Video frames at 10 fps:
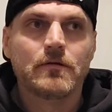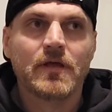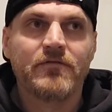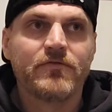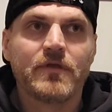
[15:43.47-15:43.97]

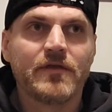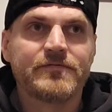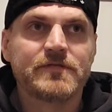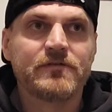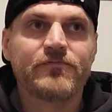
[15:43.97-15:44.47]
everything I've
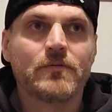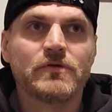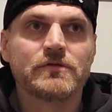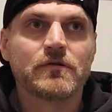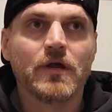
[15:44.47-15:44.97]
seen from her
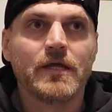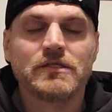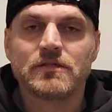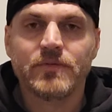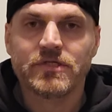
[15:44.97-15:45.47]
is great.
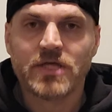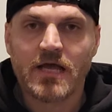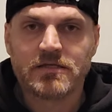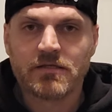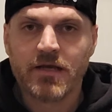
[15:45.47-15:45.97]
She beat
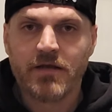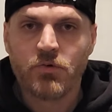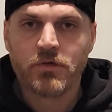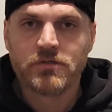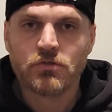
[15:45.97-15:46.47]
Jocelyn
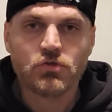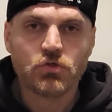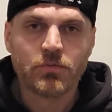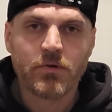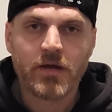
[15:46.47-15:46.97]
Edwards, who's
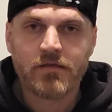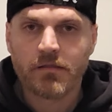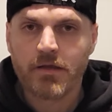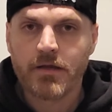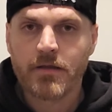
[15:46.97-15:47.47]
super
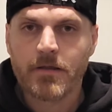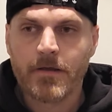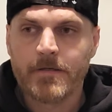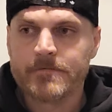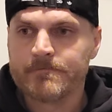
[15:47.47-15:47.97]
athletic,
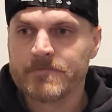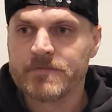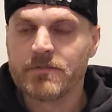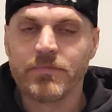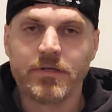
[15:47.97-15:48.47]
uh, and
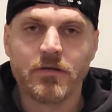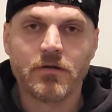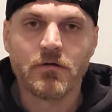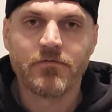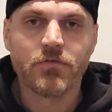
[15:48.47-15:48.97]
she beat
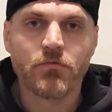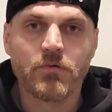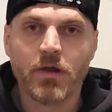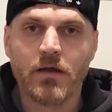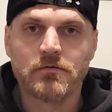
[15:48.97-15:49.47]
her over three
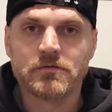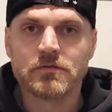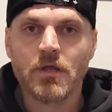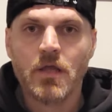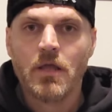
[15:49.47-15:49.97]
rounds
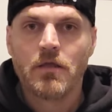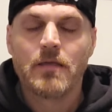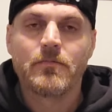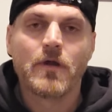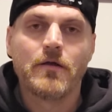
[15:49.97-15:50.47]
and
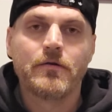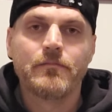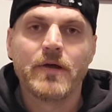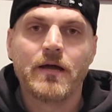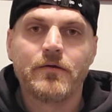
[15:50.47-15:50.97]
kept grounding and
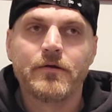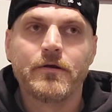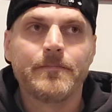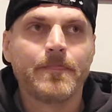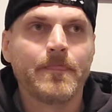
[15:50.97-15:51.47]
pounding
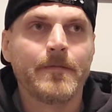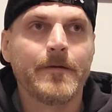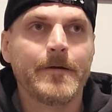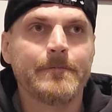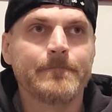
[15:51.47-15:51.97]
her.
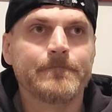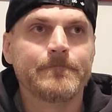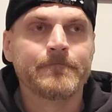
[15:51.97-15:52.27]
Um,